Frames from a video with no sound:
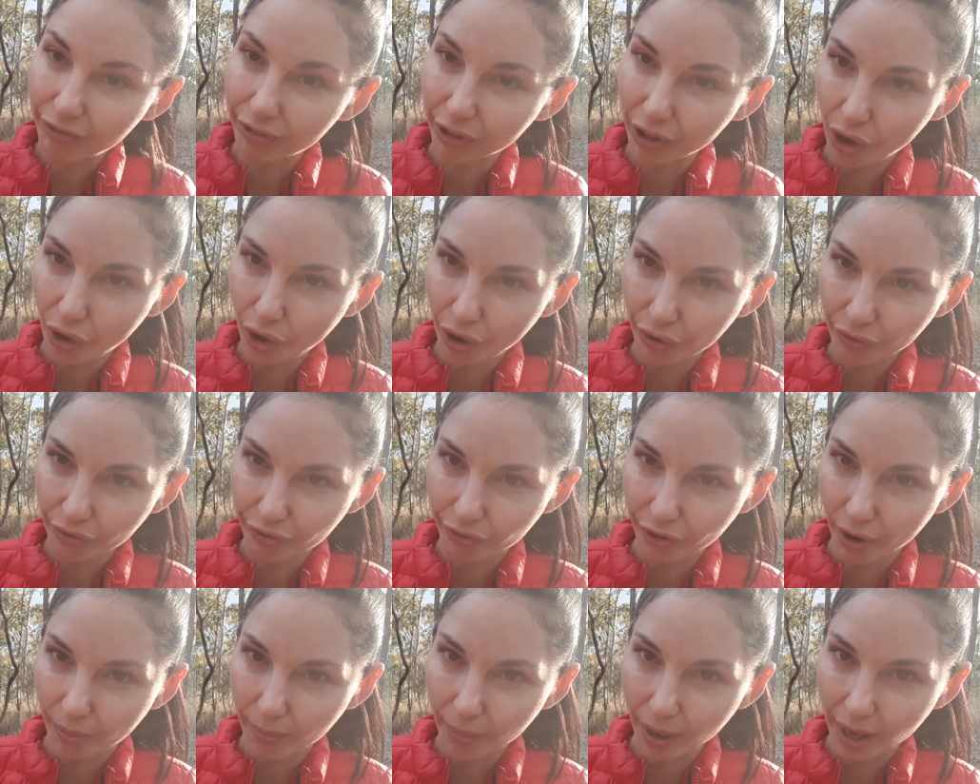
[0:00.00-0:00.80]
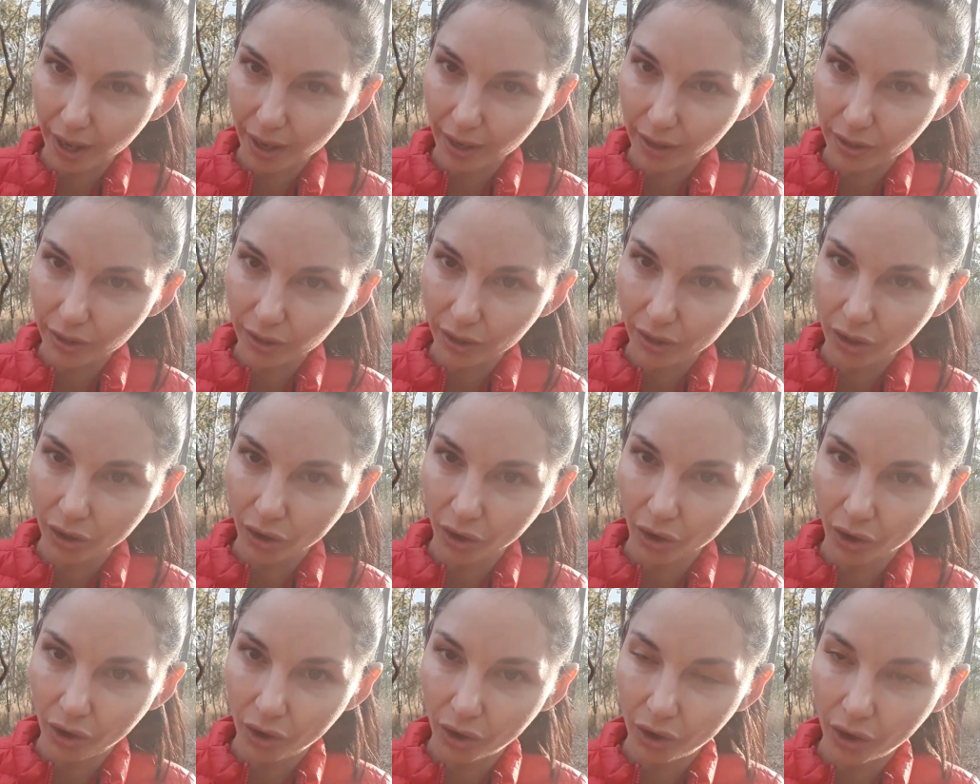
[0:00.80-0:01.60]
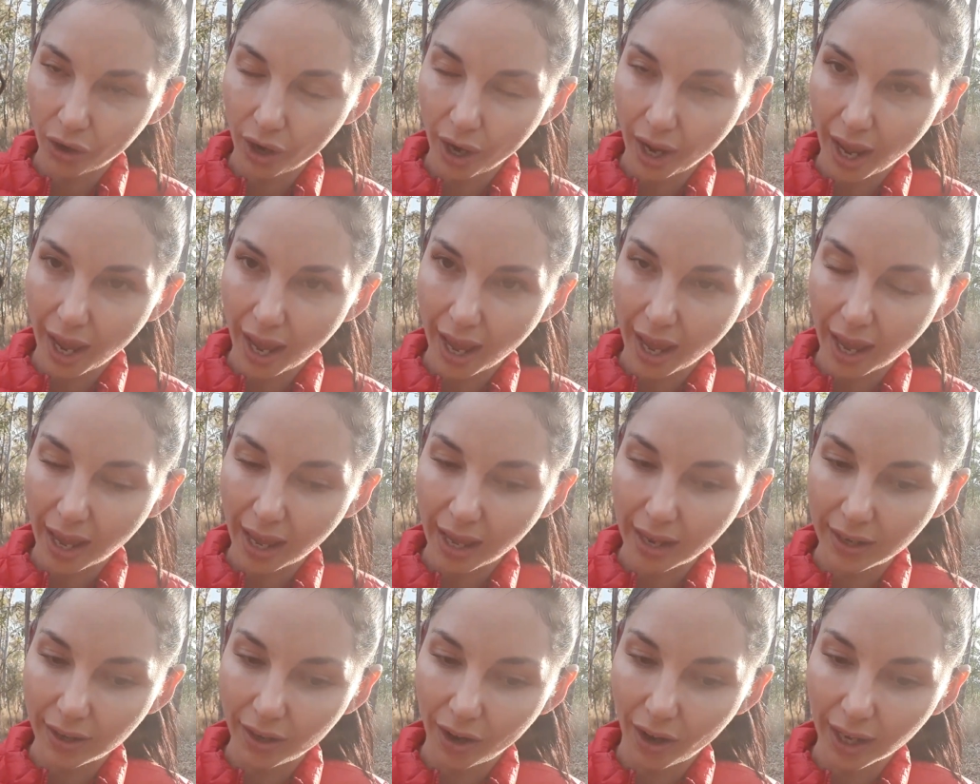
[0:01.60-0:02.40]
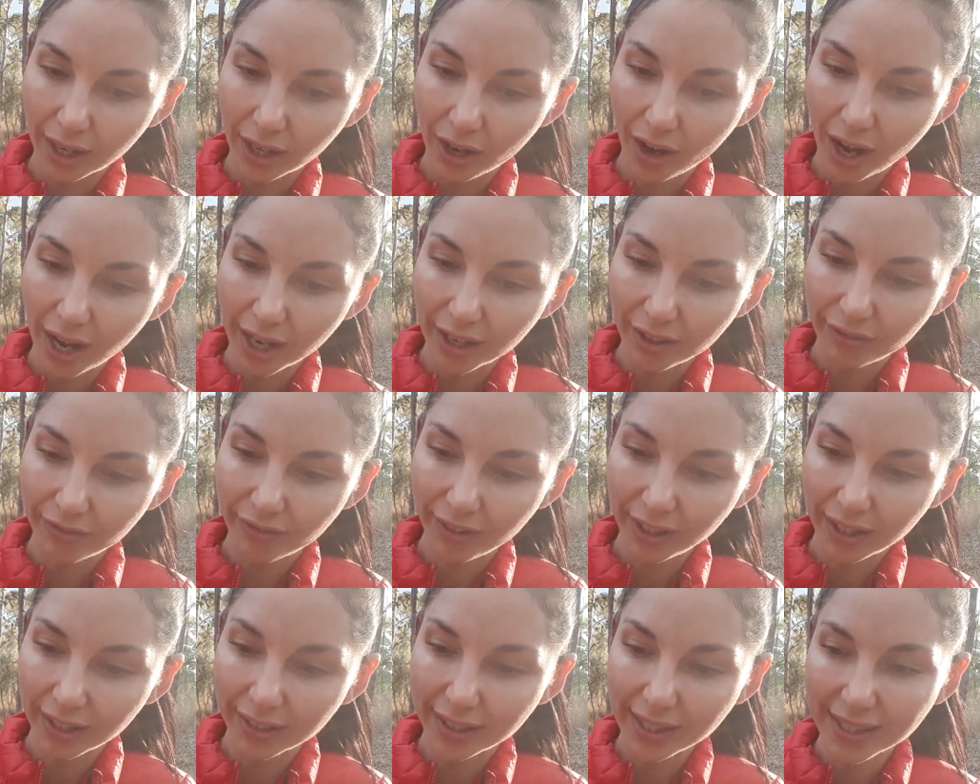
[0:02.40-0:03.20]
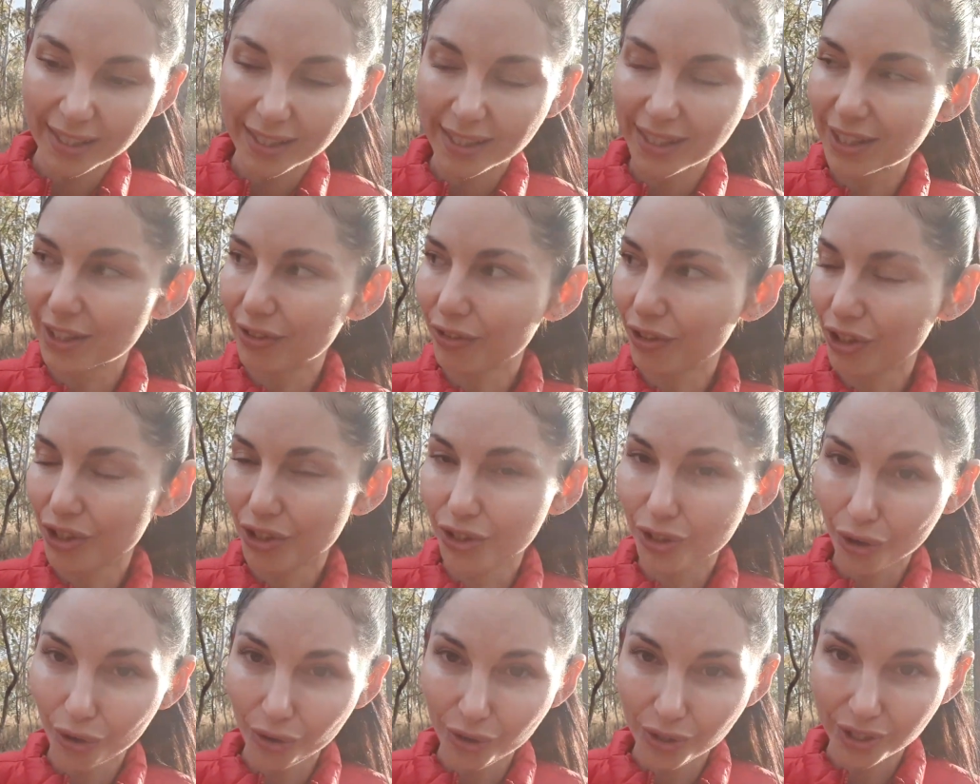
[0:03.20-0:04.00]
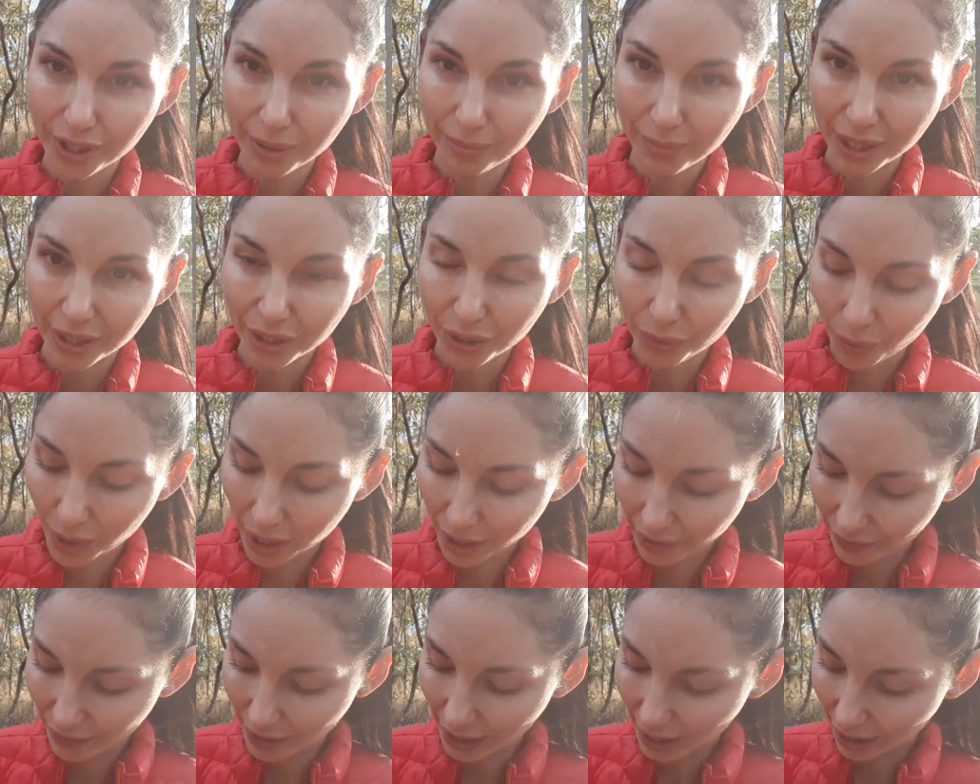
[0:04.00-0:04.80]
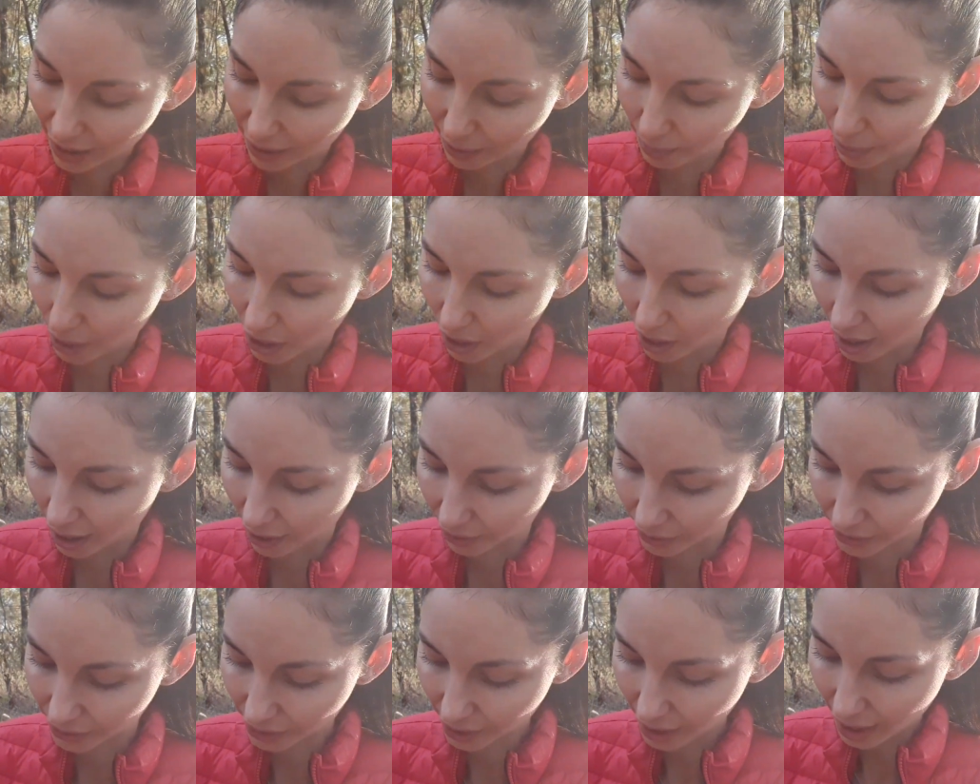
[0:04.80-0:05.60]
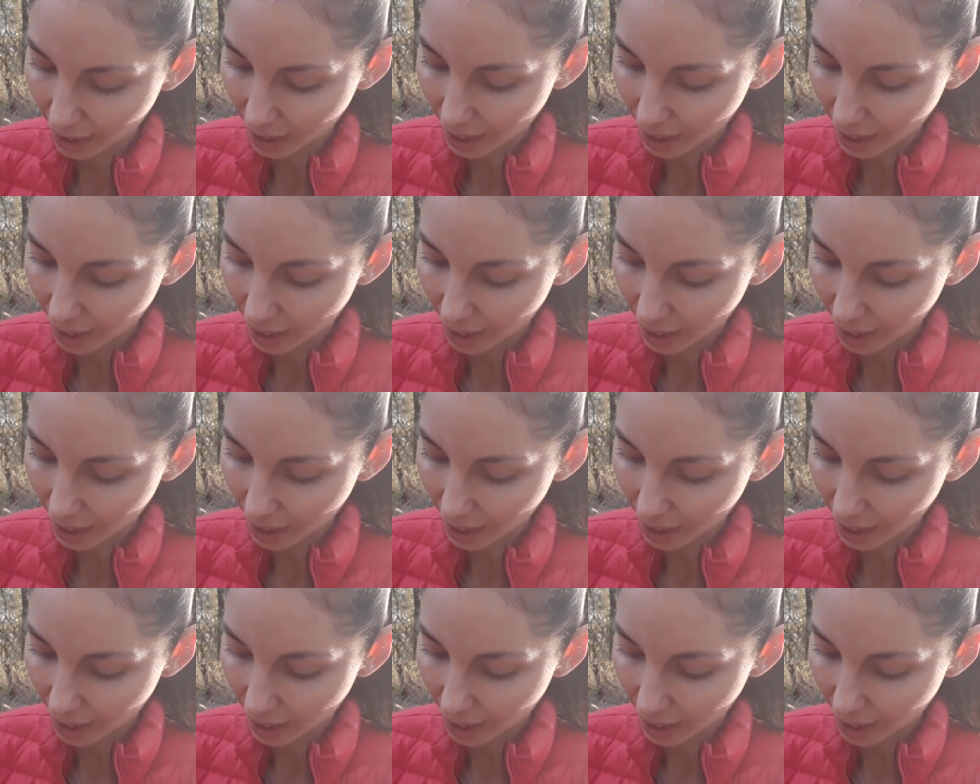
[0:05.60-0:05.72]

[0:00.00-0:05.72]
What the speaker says: learnt from it, and I kind of feel this is so similar to one of the other piles,